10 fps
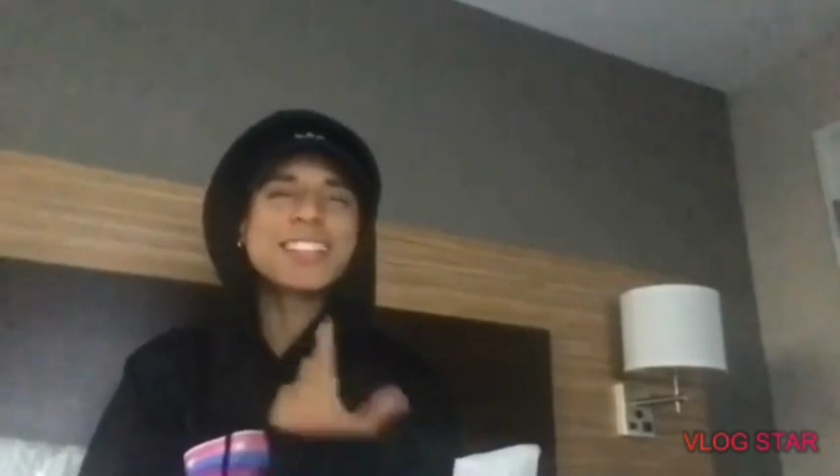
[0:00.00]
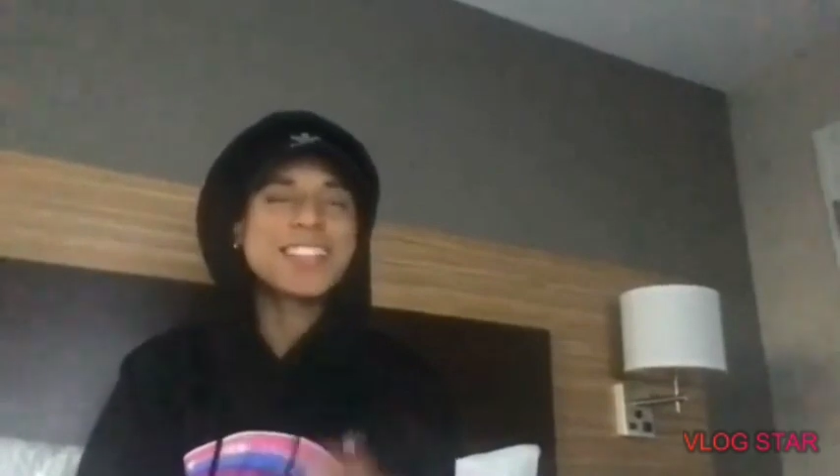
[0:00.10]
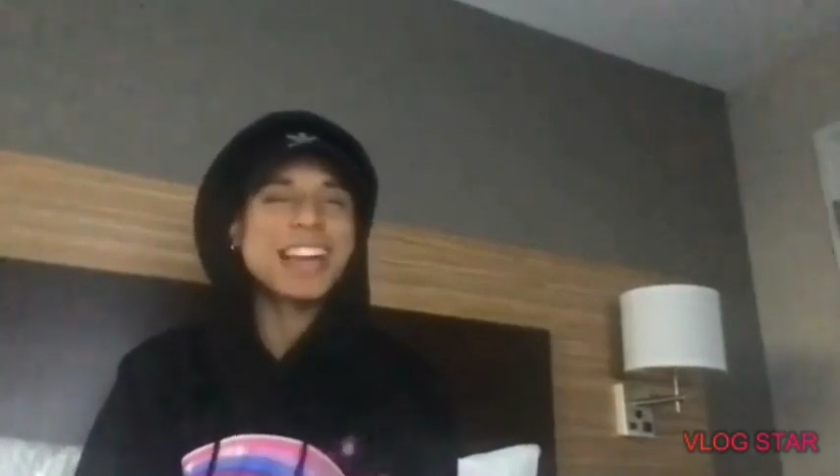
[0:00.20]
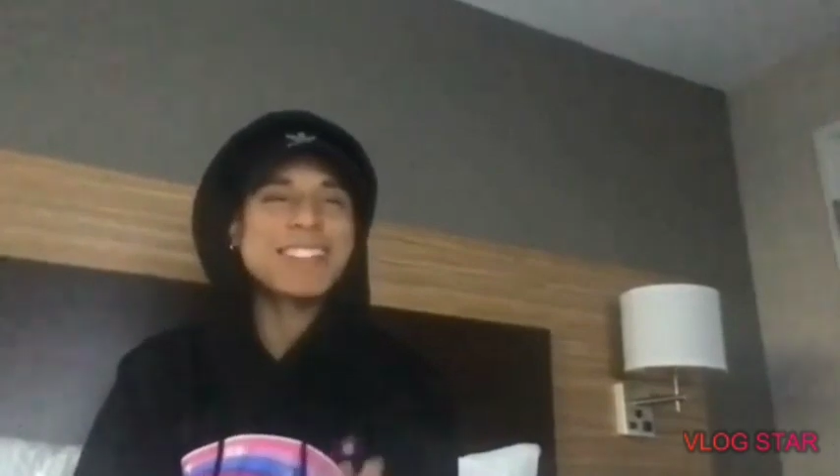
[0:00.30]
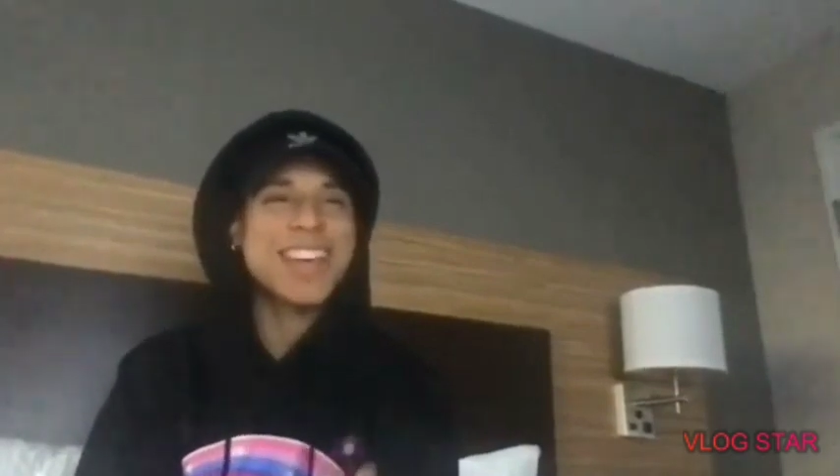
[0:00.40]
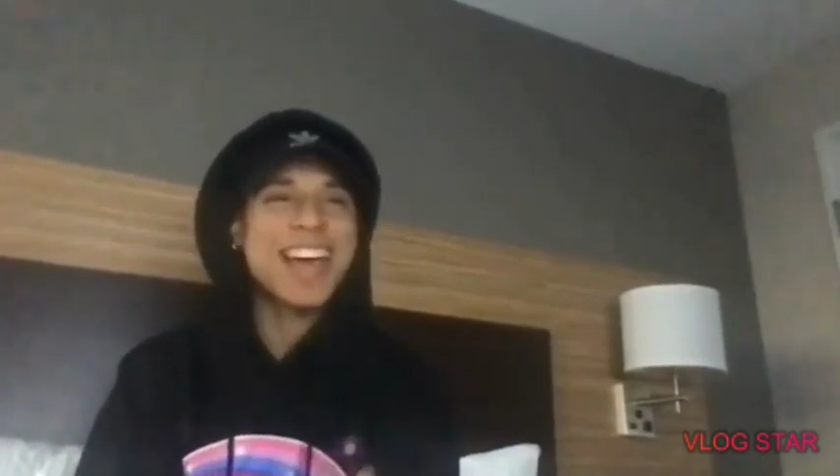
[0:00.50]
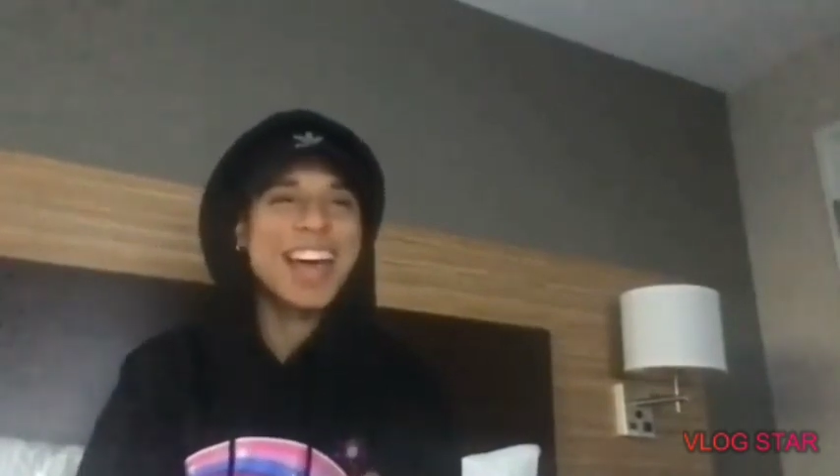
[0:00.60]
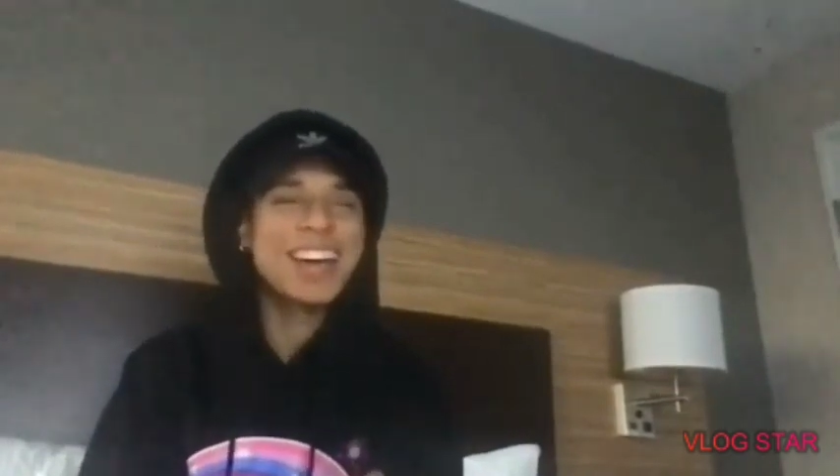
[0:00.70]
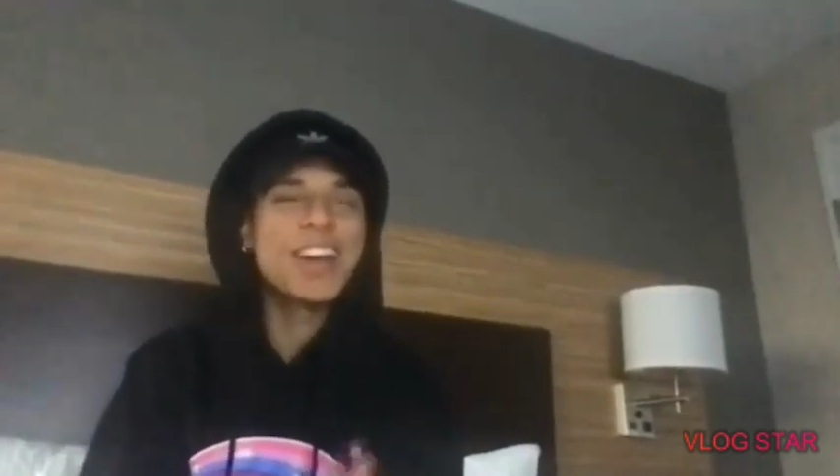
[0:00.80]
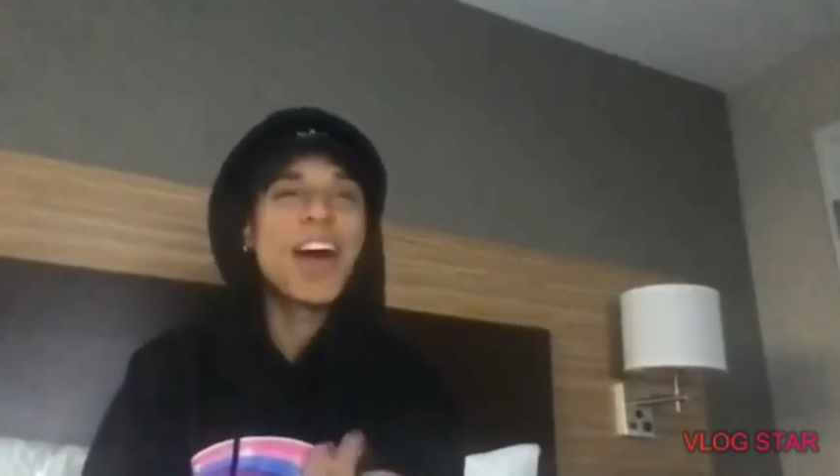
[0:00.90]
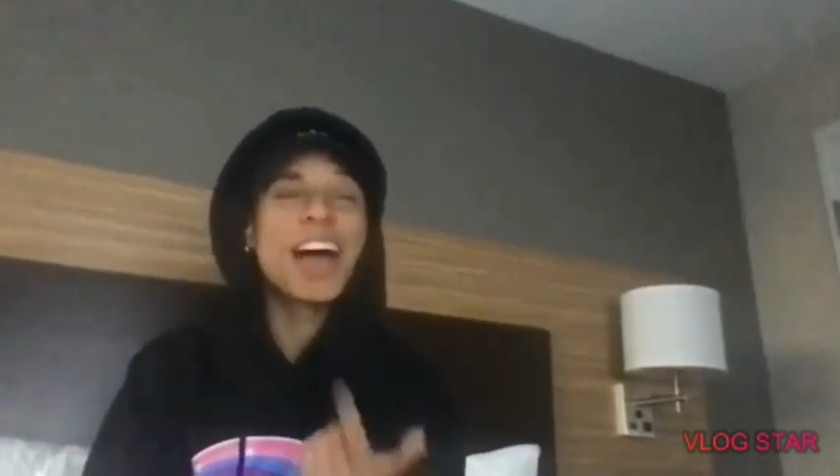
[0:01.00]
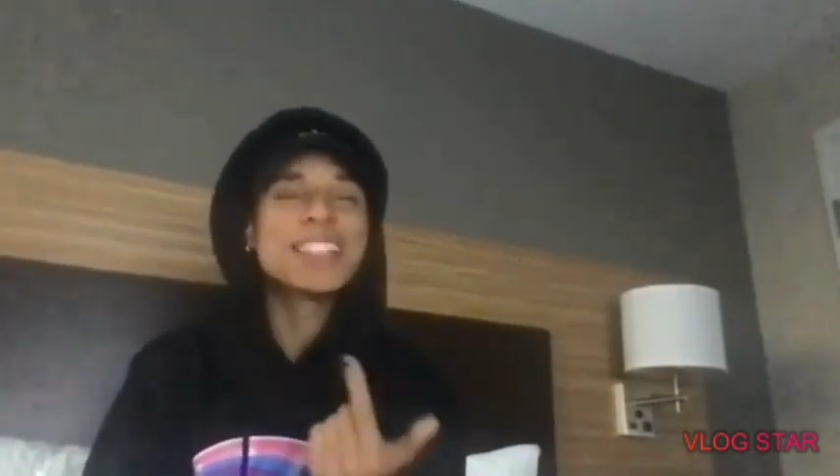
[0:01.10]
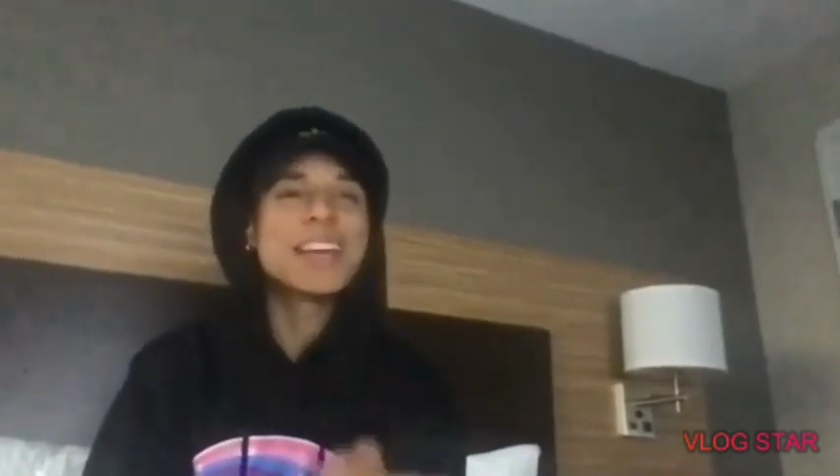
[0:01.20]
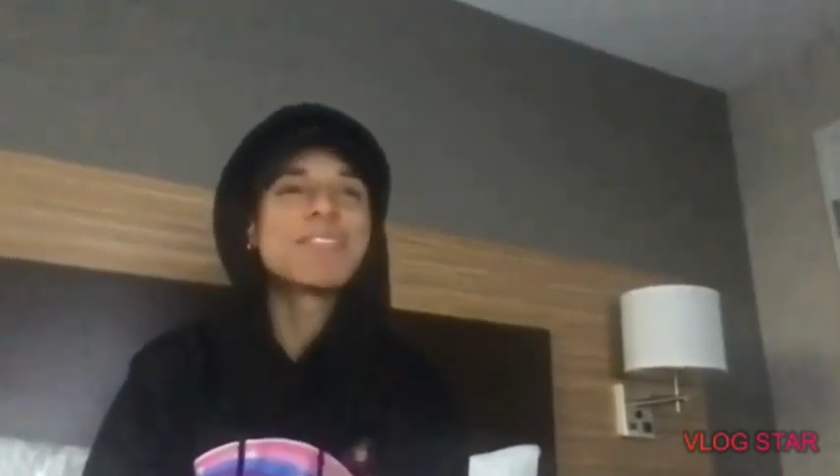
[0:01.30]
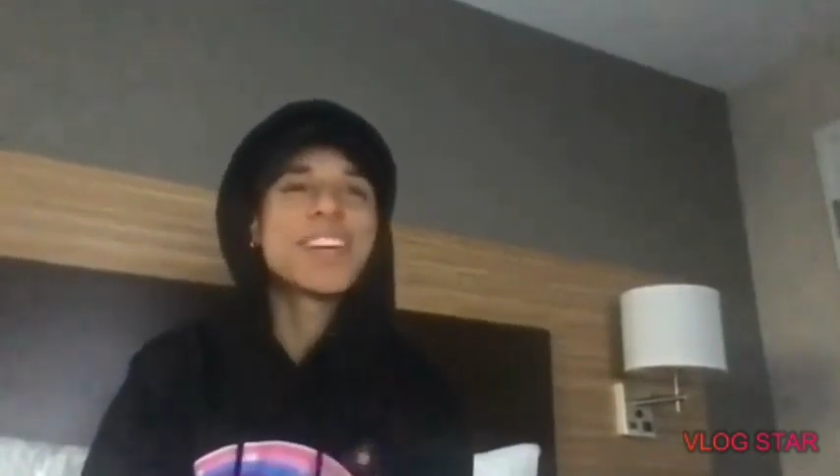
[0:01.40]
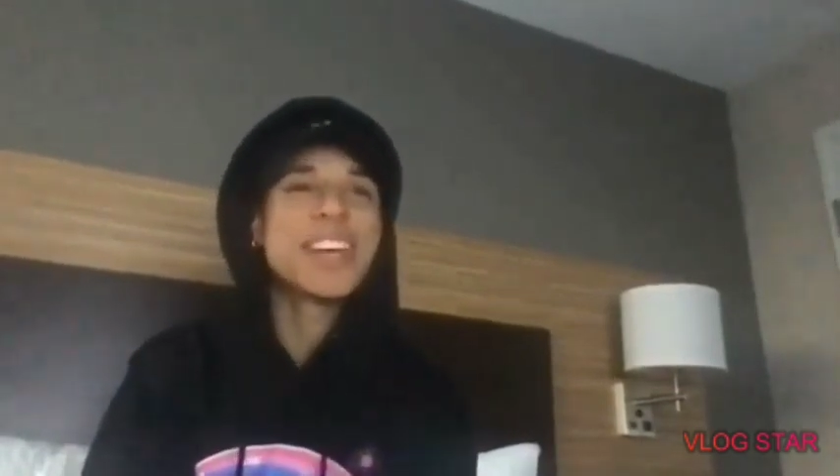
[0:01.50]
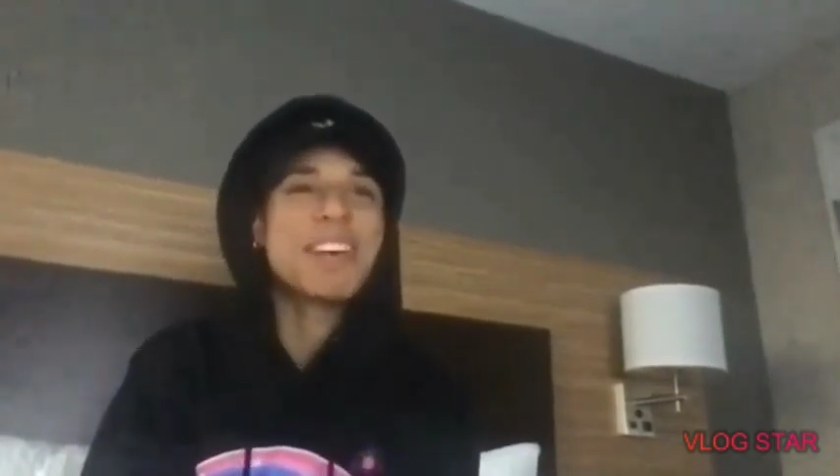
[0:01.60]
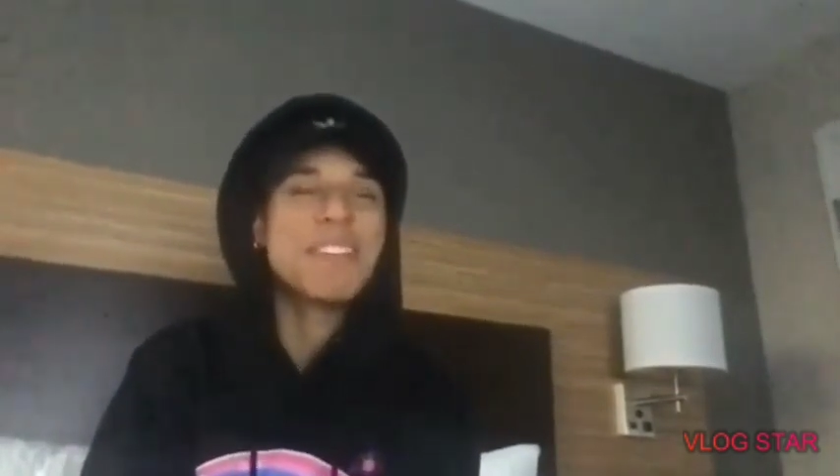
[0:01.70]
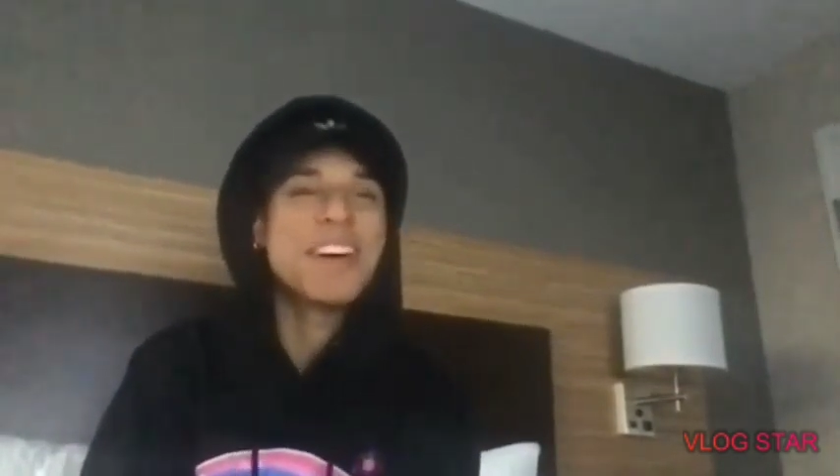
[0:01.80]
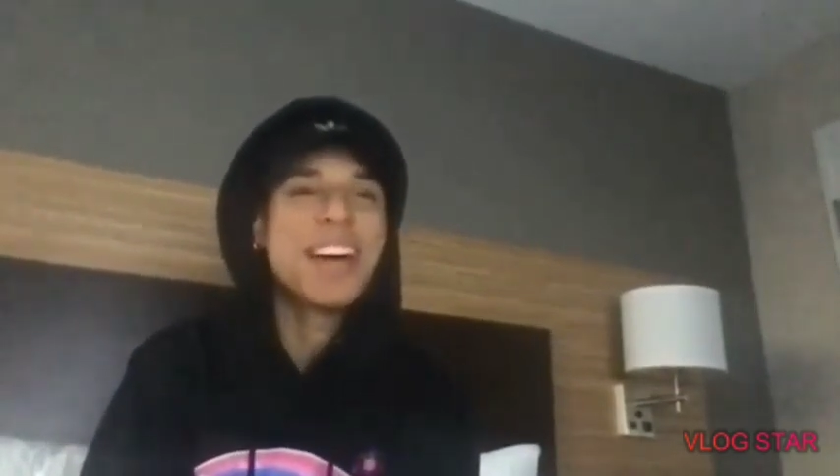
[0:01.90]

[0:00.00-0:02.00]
a Snapchat. No, I Snapchat him.